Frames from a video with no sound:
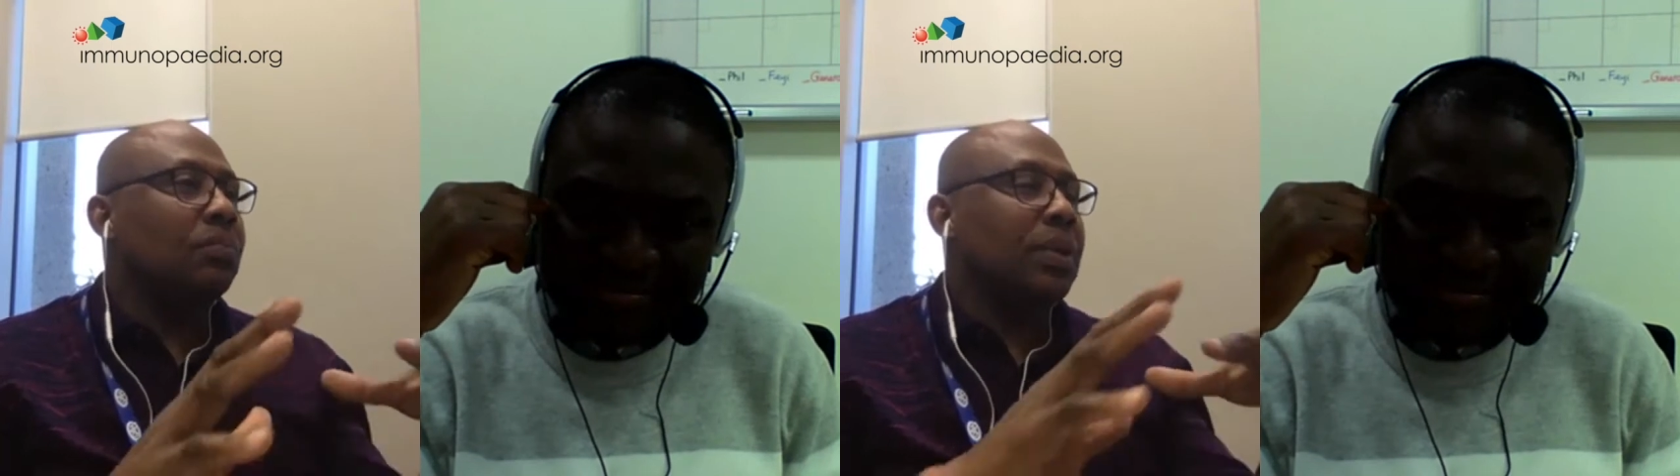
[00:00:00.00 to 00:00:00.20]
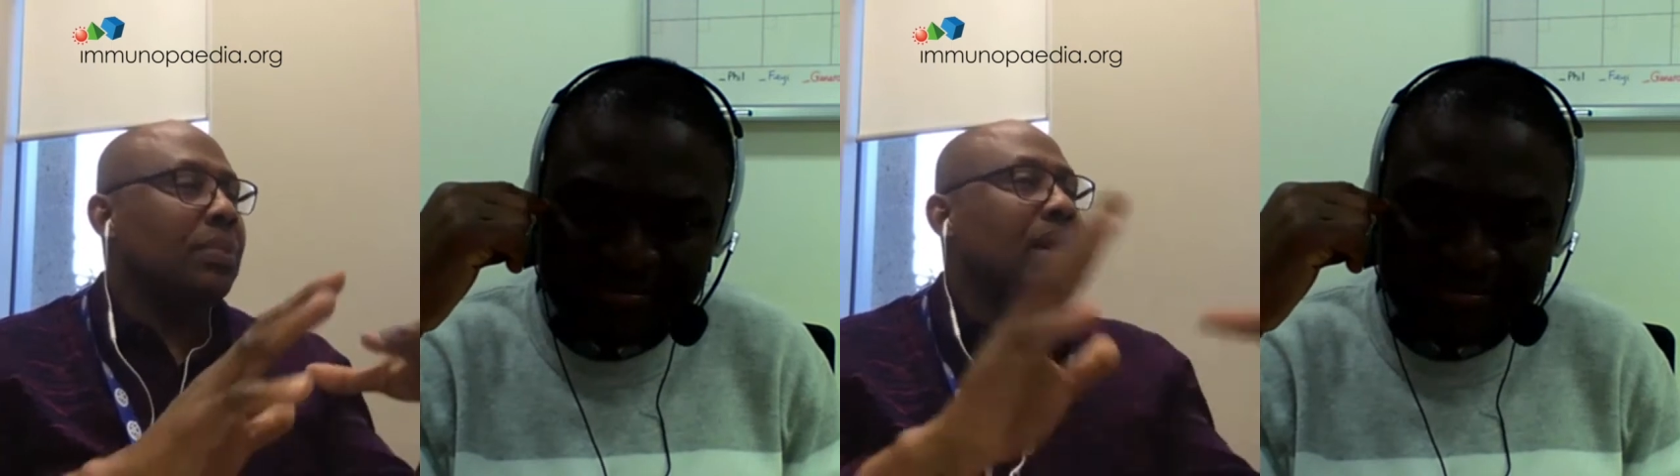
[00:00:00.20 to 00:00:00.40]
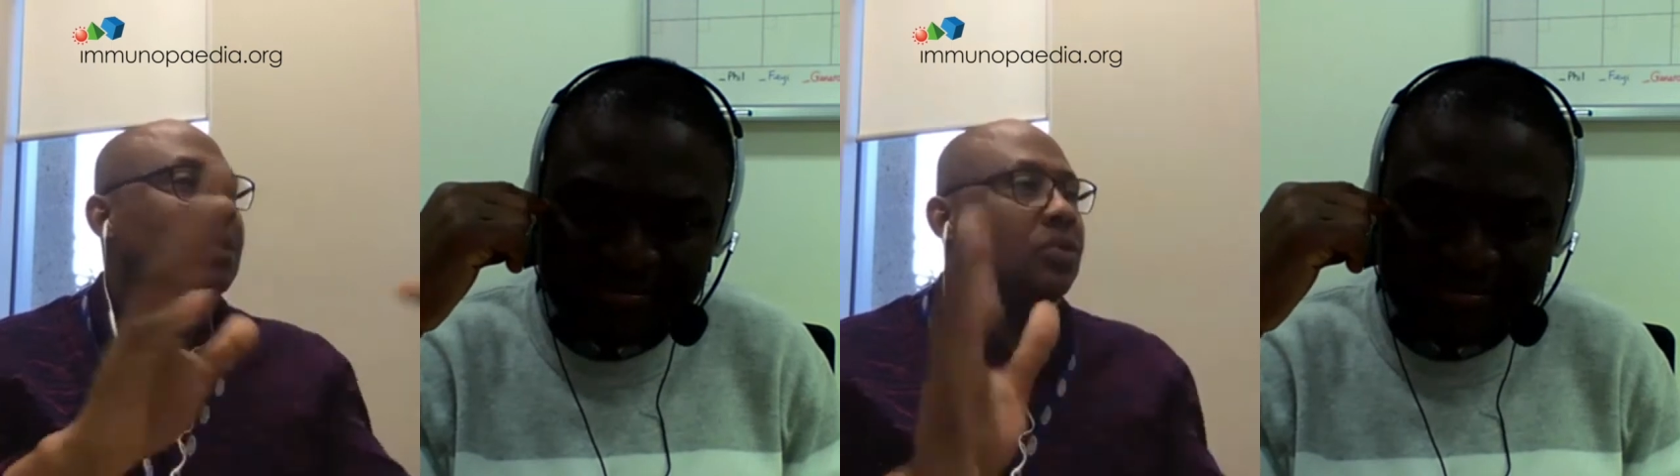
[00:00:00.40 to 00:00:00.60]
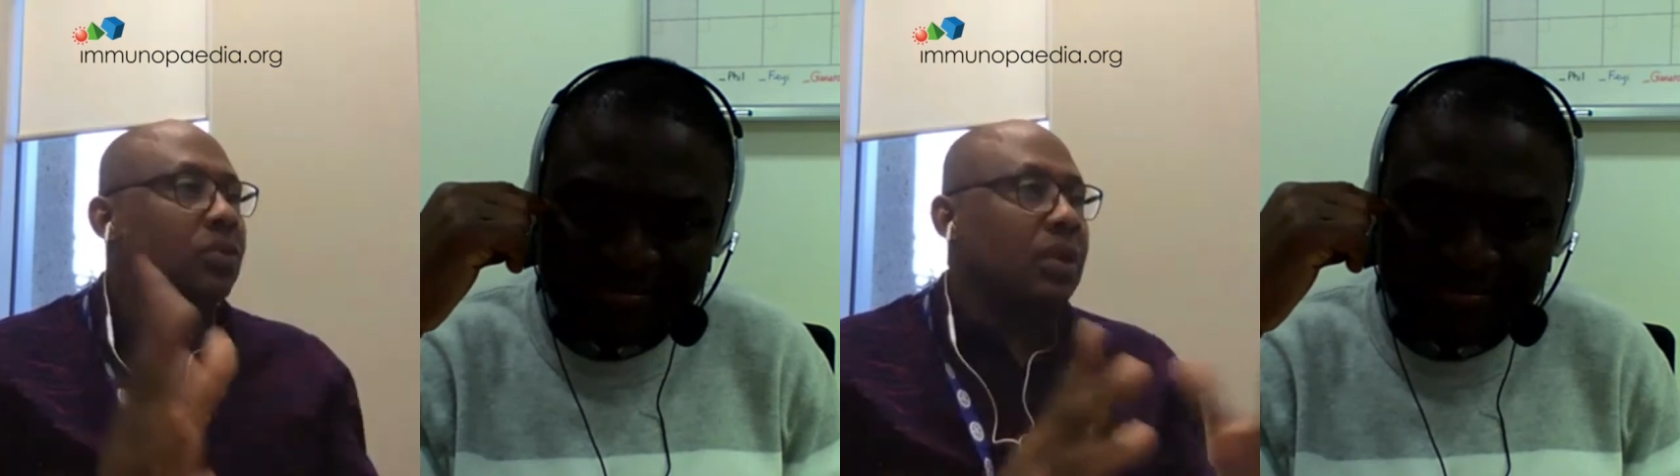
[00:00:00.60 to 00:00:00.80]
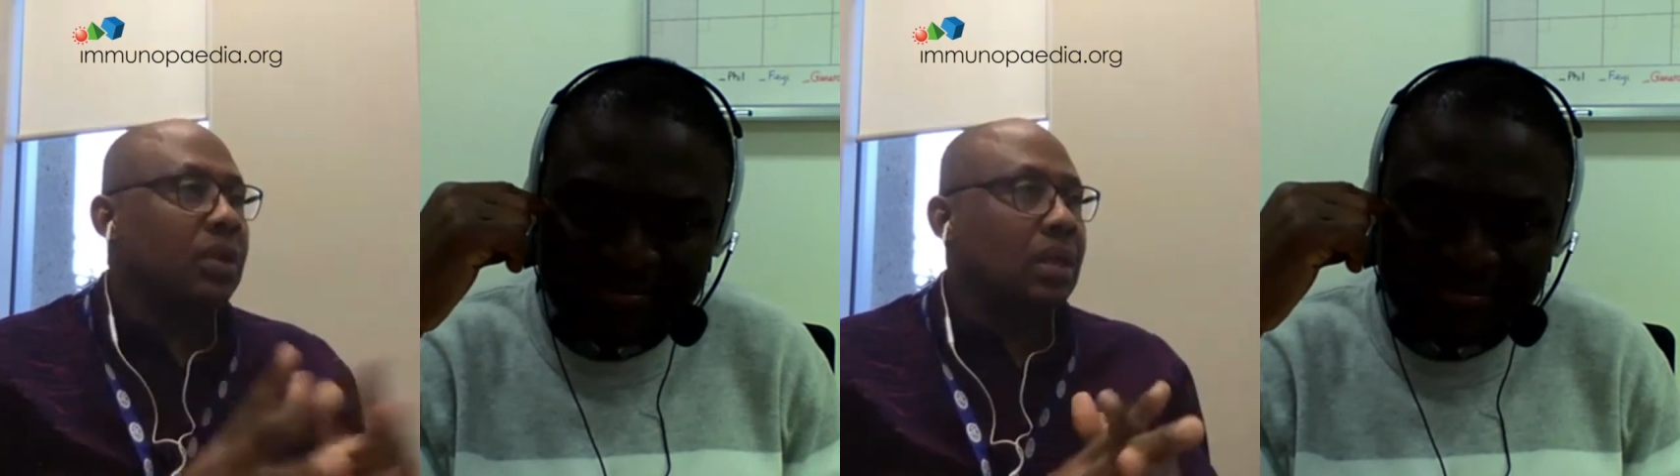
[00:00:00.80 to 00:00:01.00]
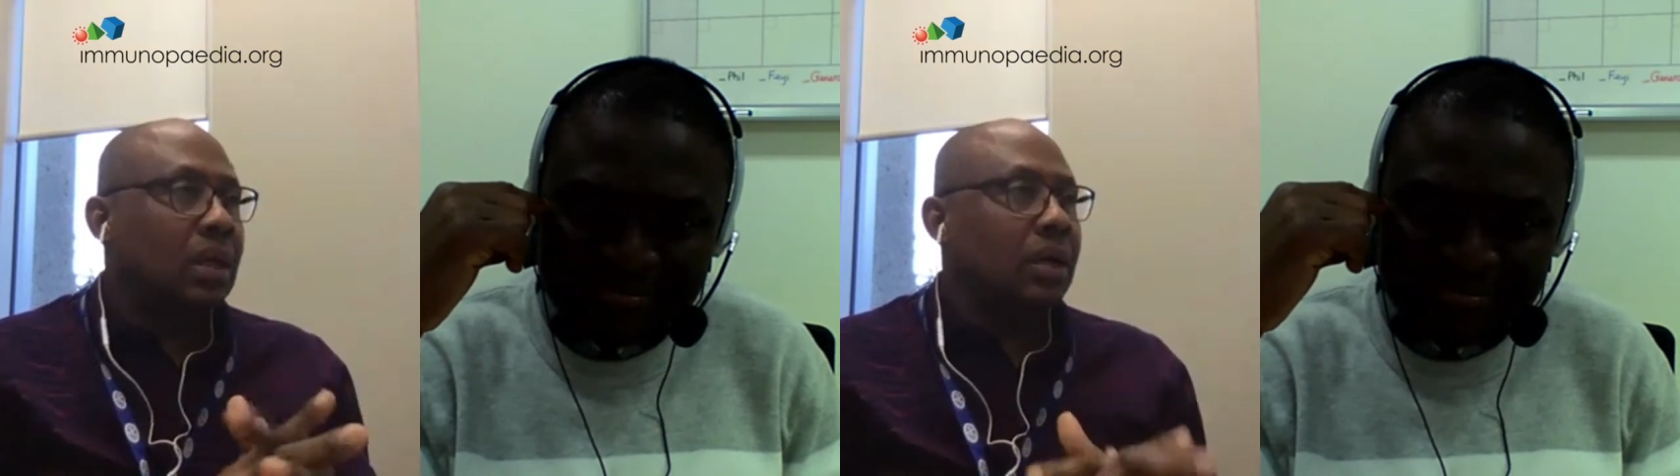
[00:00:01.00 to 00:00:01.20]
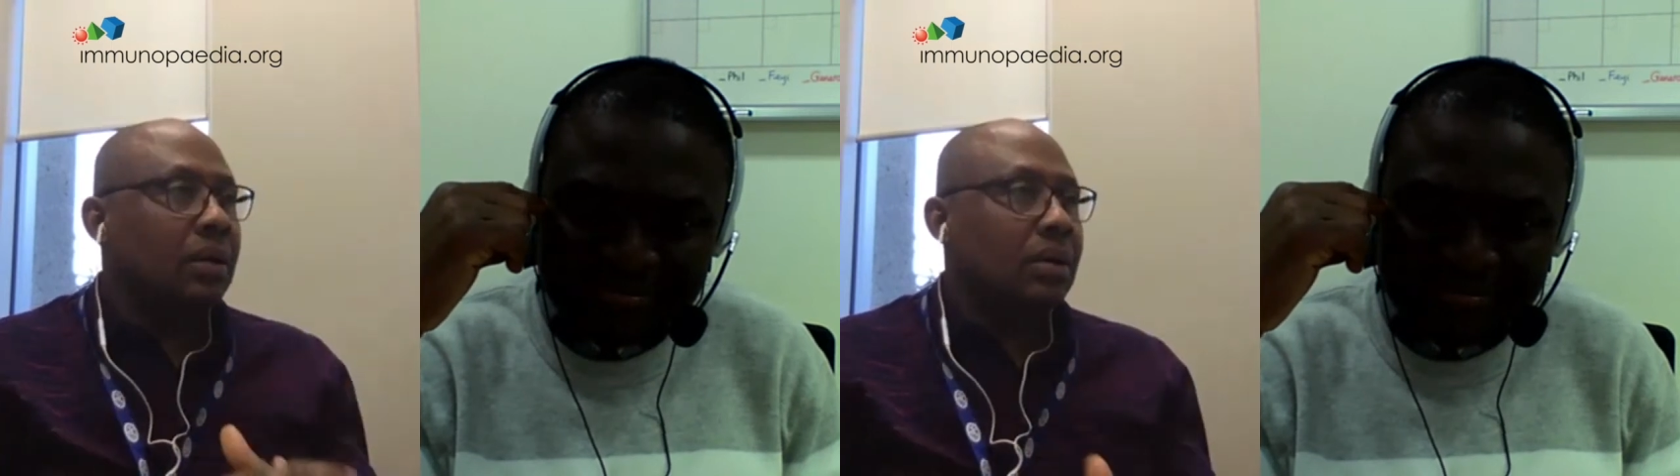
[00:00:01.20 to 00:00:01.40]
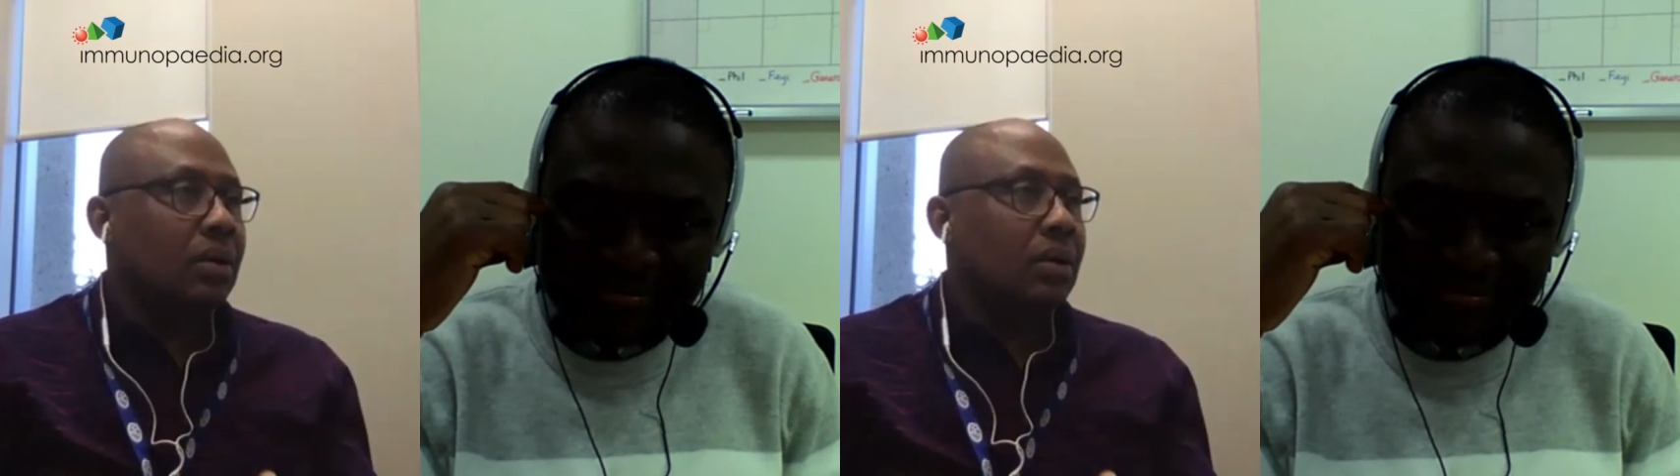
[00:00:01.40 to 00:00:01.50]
people are doing uh,